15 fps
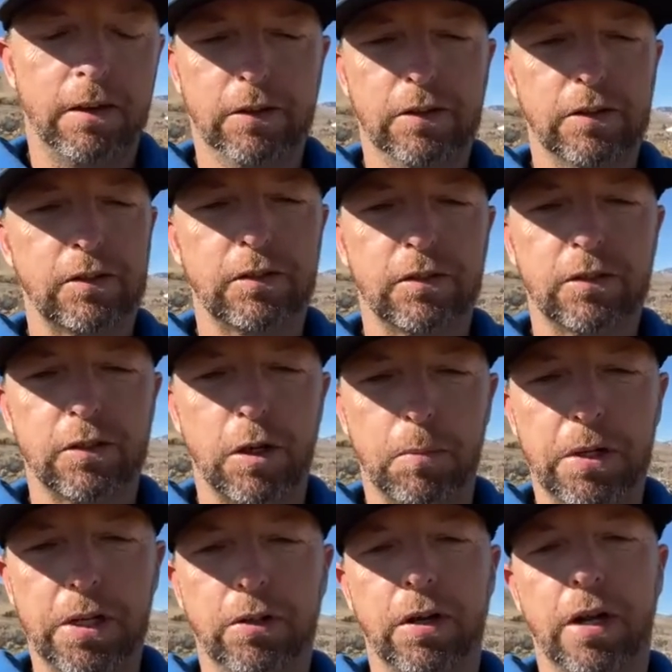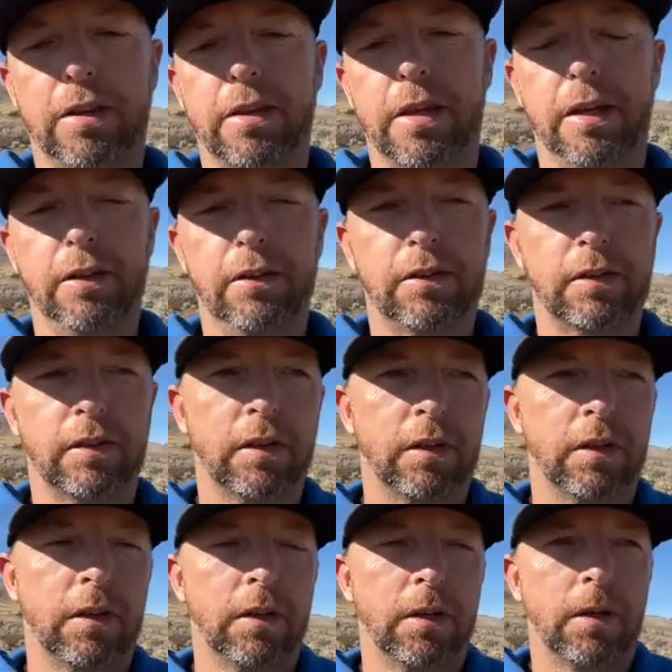Just so many great things
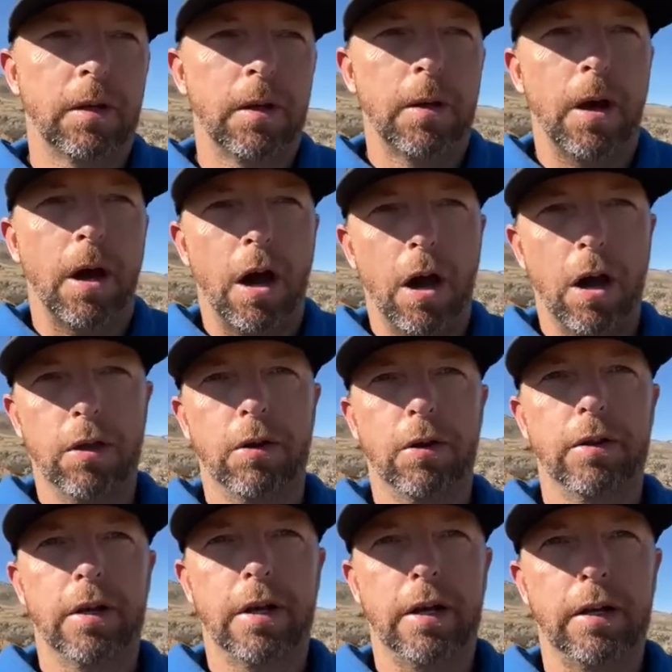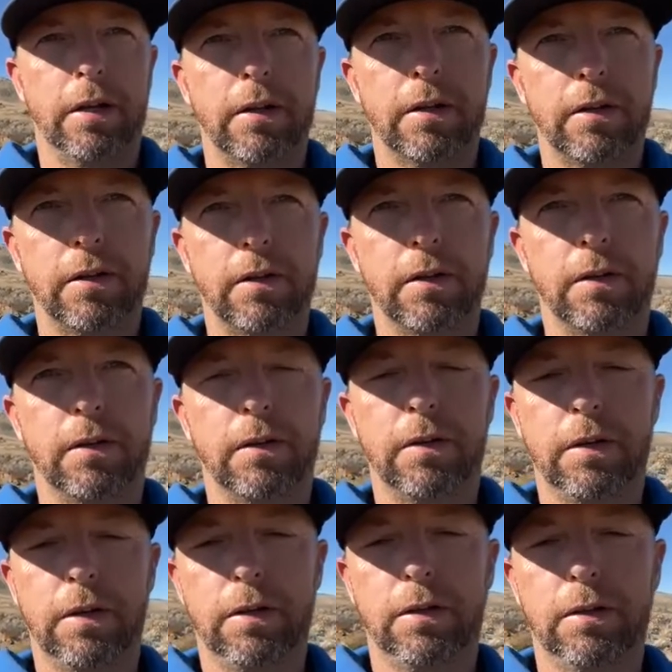other than
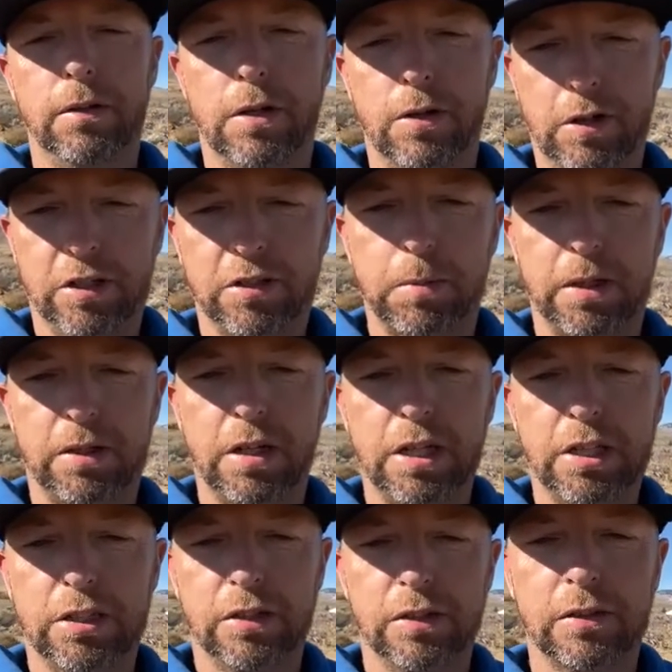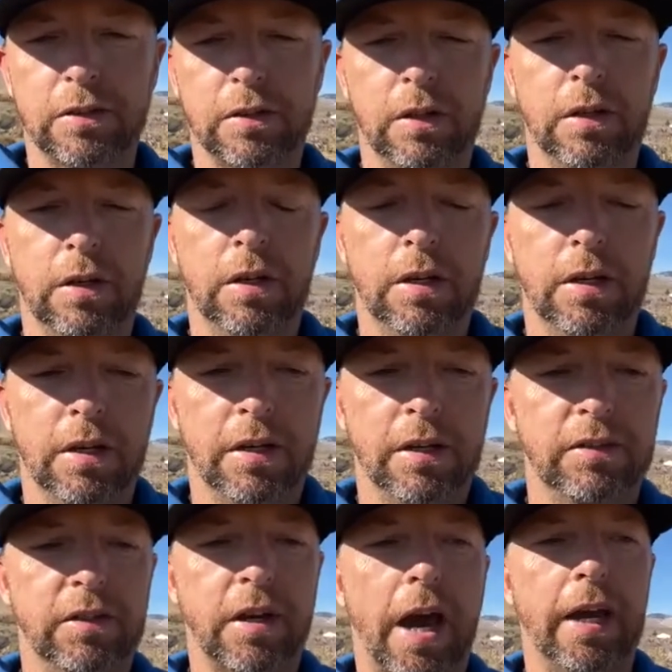the no expectations.
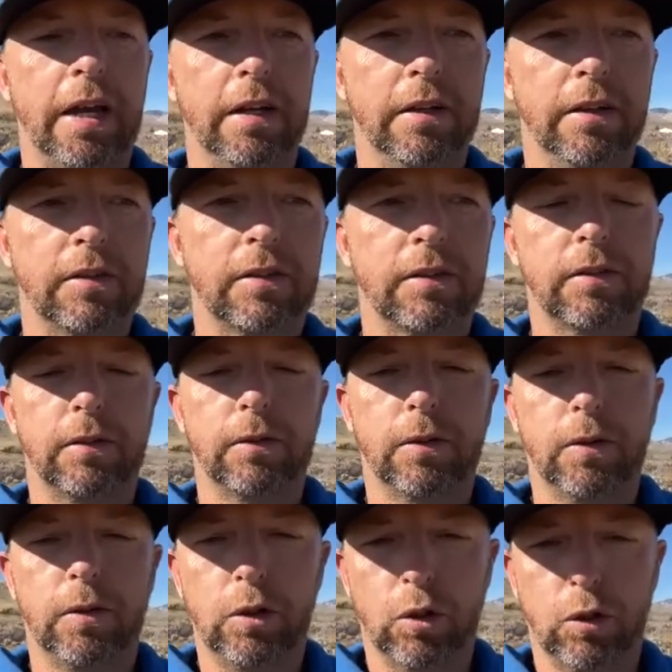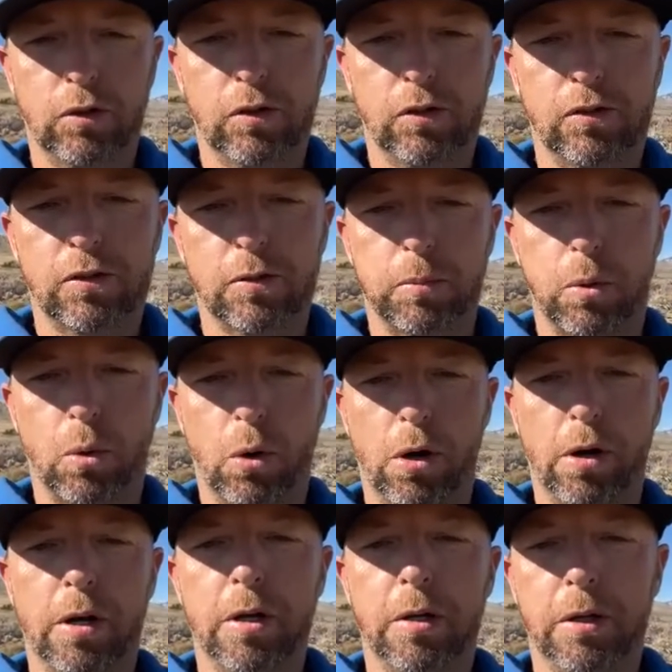His guidance, to
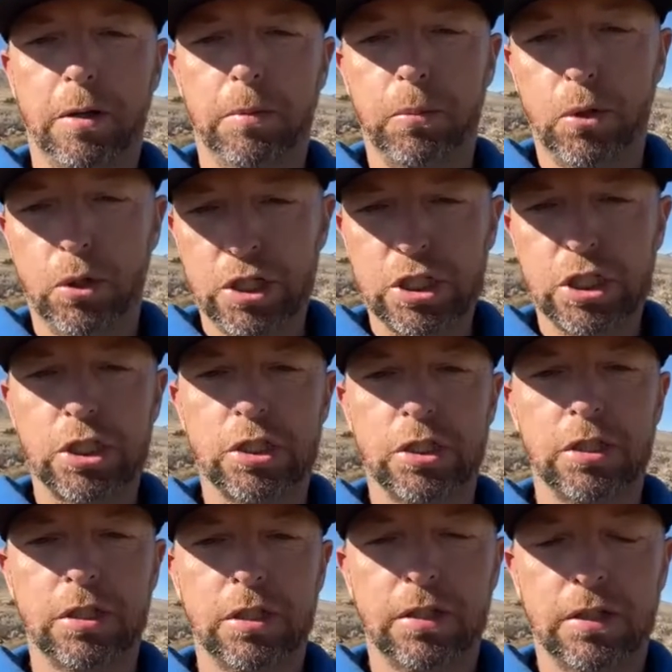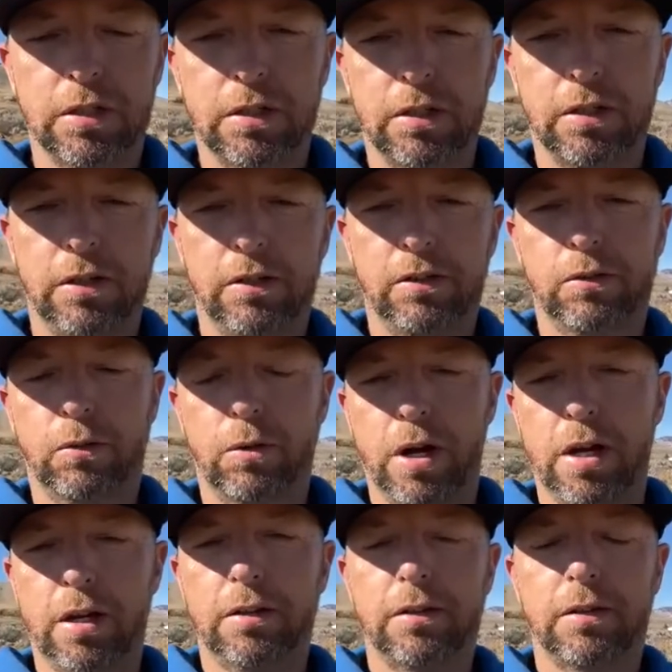support and push is
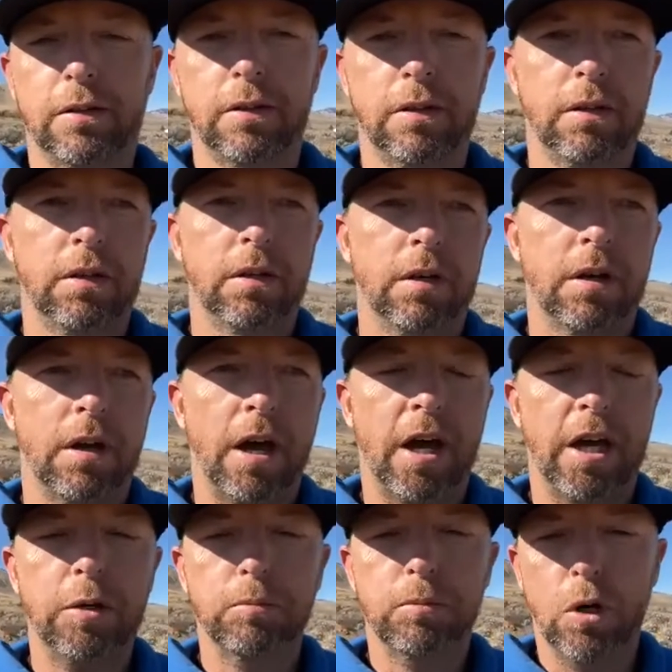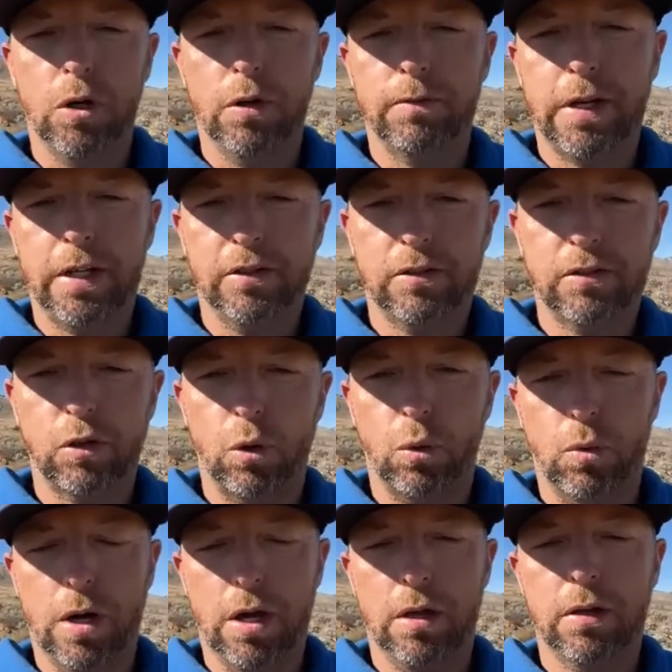great. He motivates so
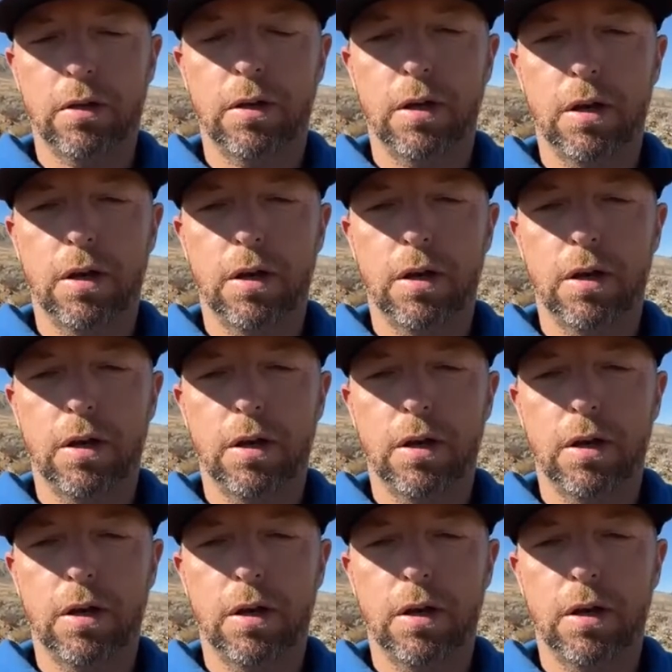well.